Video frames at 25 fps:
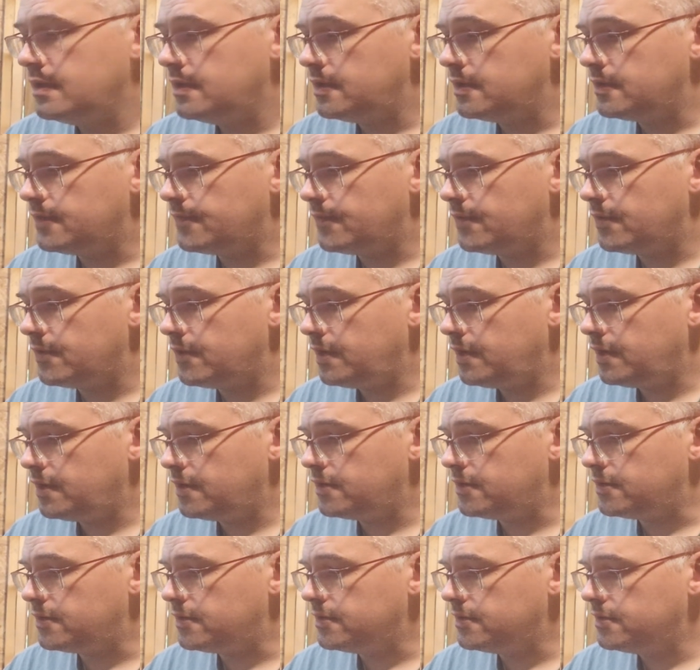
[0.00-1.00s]
And it's very
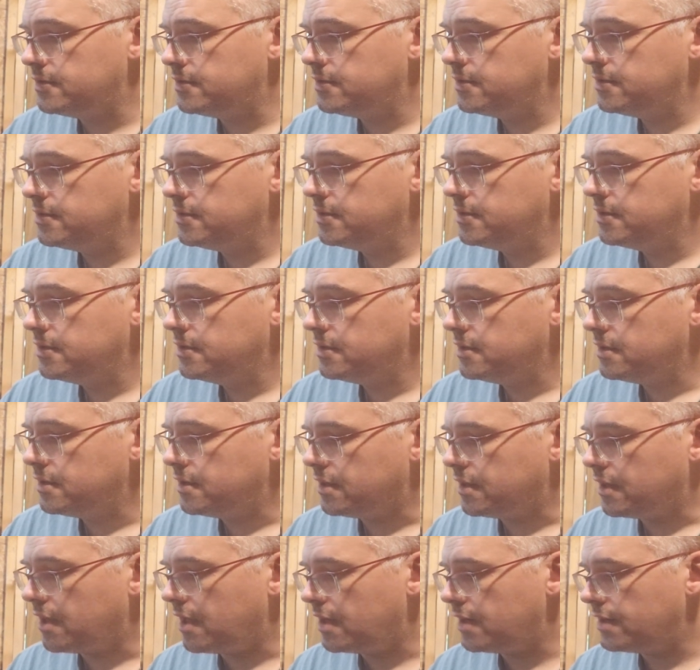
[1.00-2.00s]
handy.
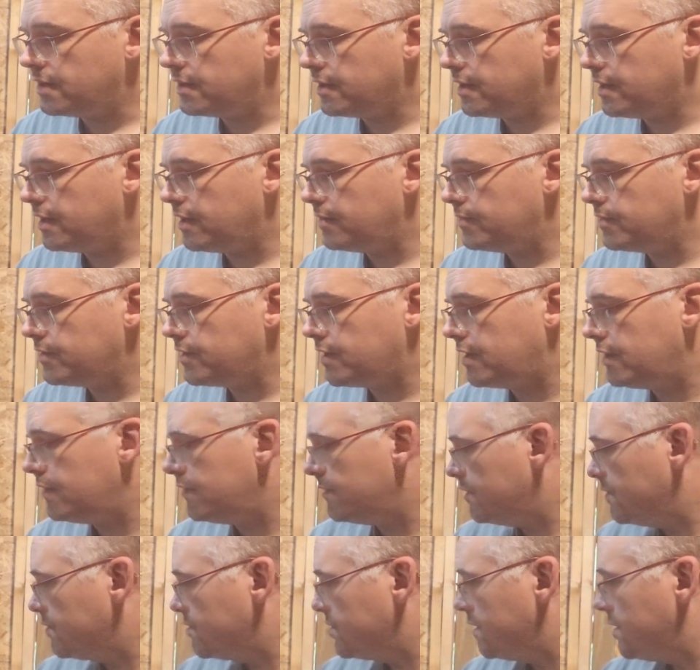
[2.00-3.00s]
A lot of times I
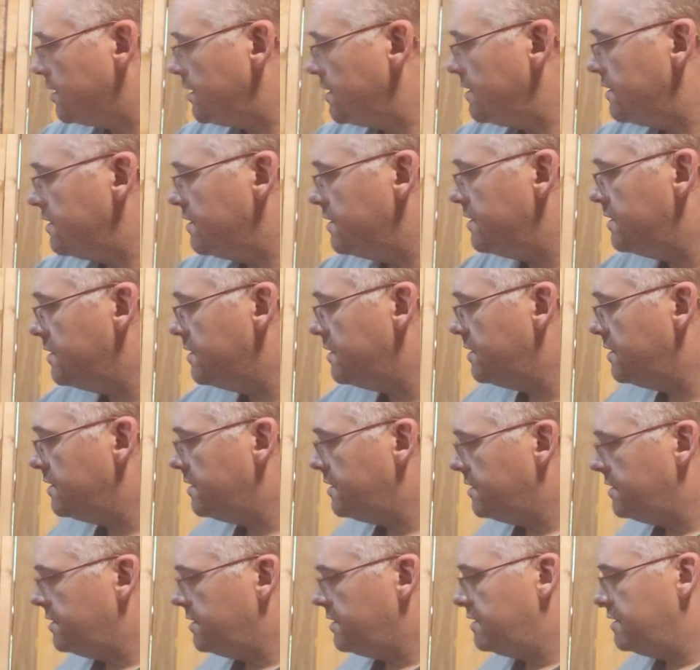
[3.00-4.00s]
will run it
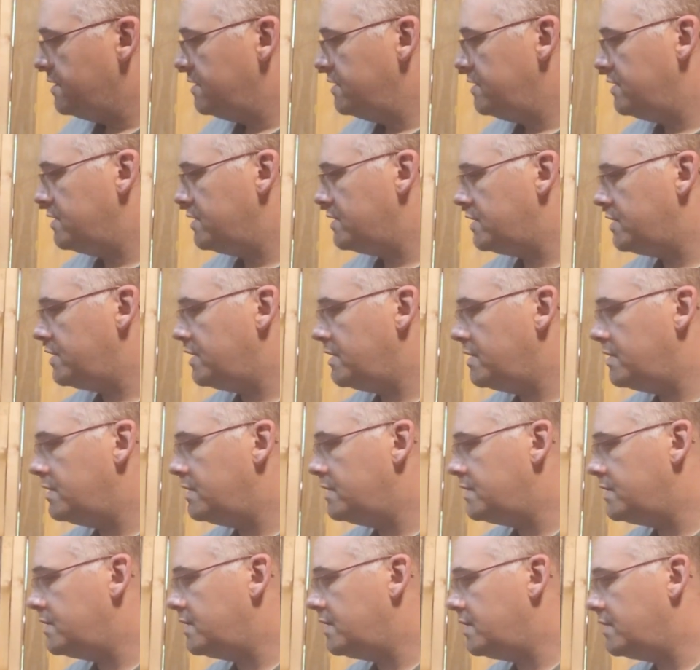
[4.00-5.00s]
just
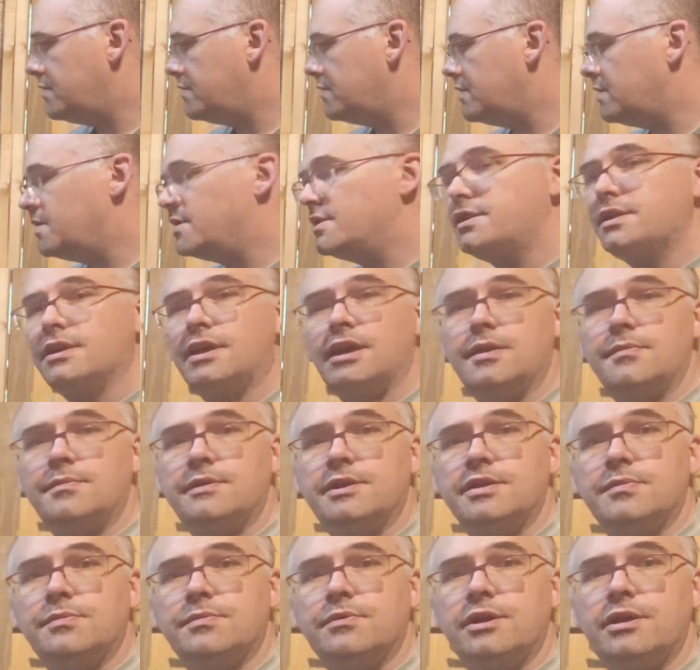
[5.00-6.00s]
sitting right inside
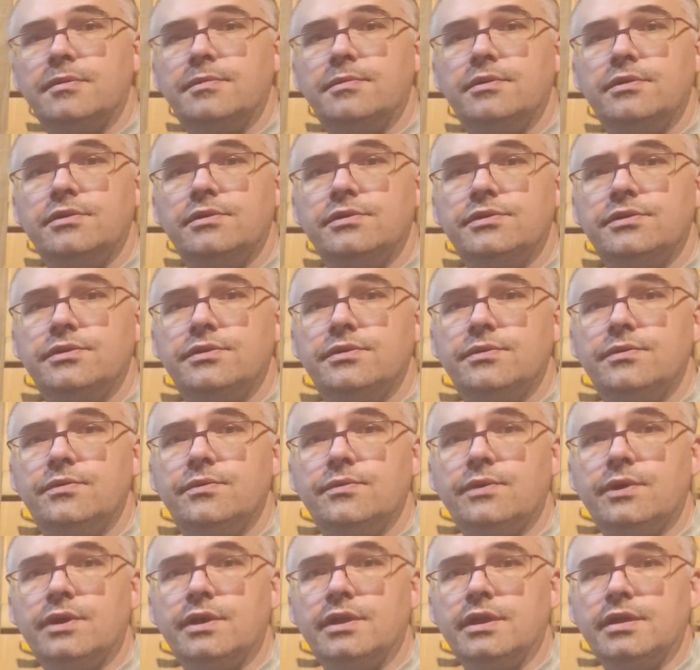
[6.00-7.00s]
my spray booth
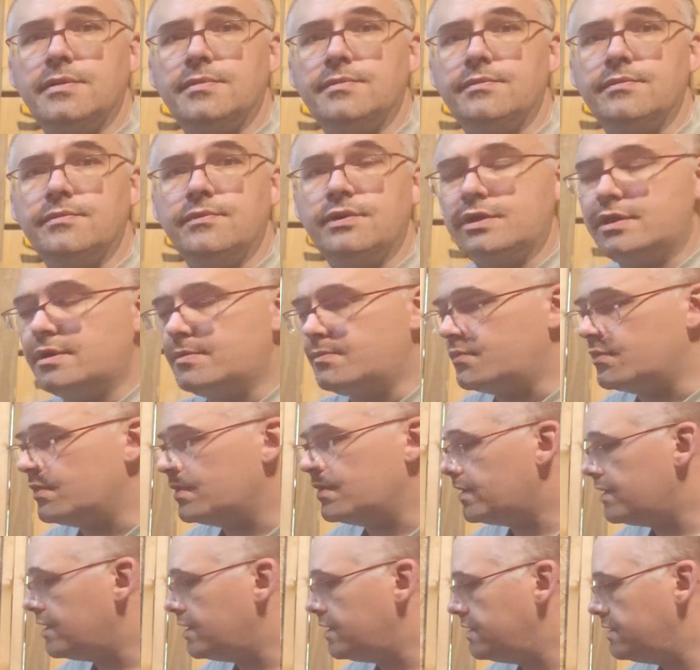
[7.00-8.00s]
while I'm
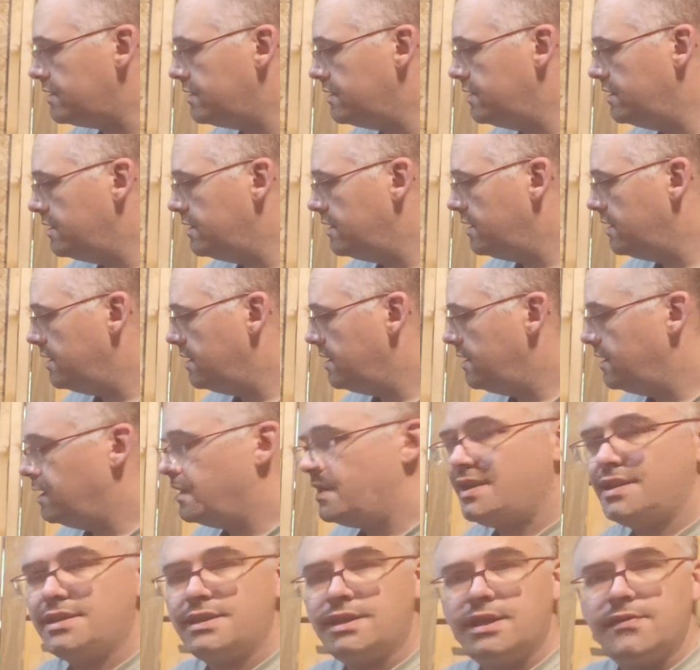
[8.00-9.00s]
working. And
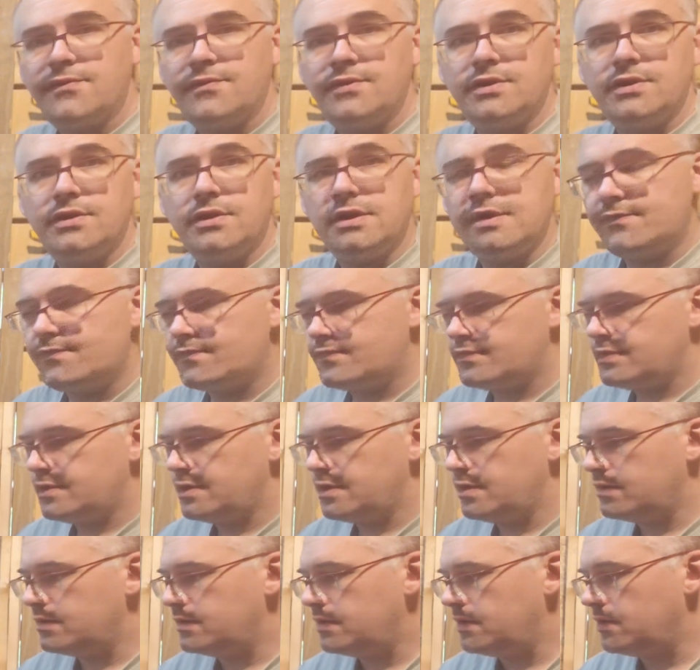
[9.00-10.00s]
that's heavy enough
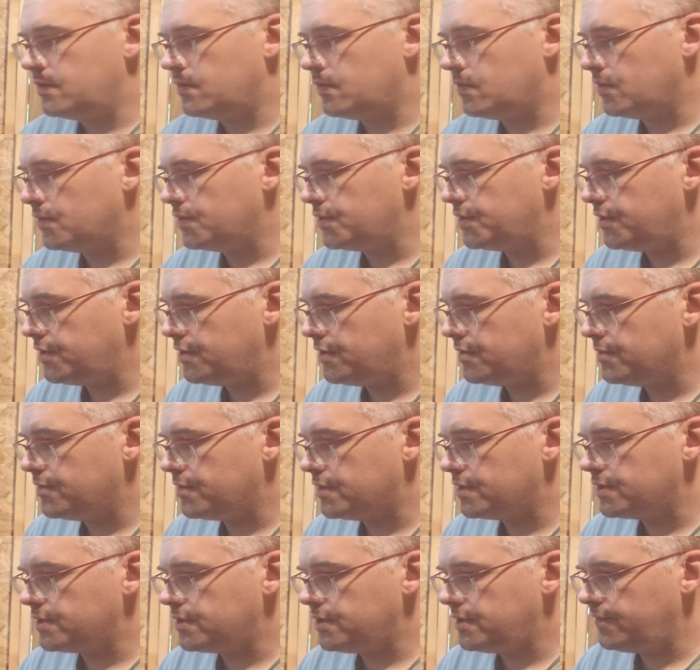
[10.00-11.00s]
that it holds the
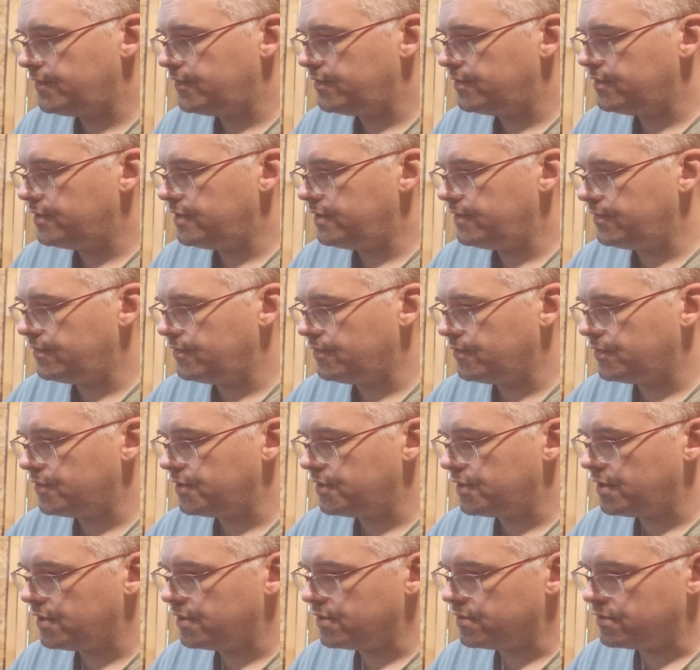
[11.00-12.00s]
airbrush even with
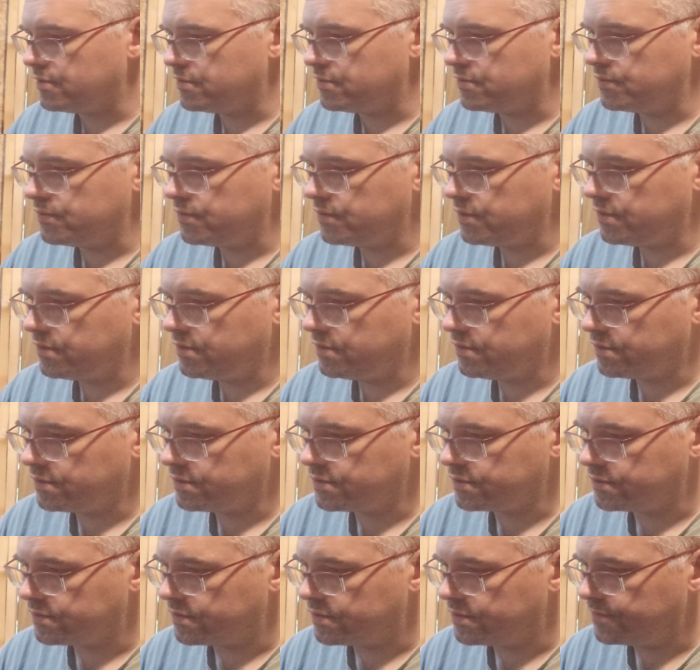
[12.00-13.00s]
an air hose
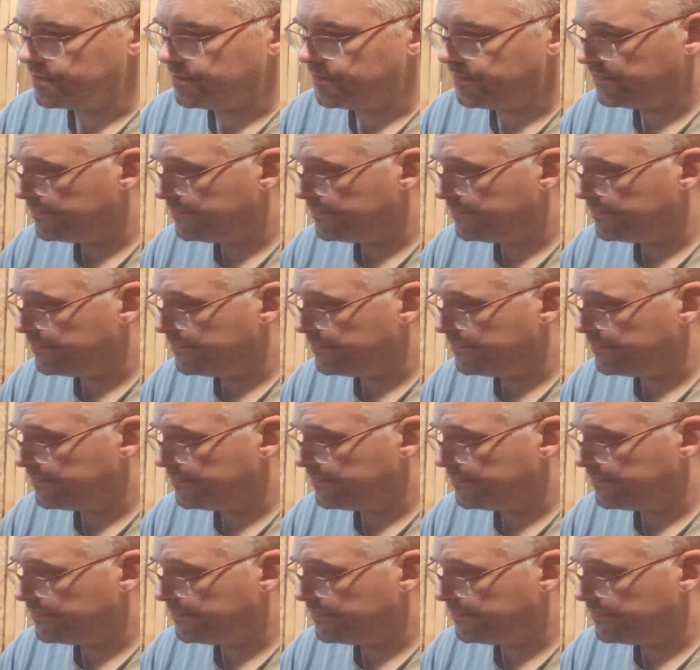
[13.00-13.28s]
hooked to it.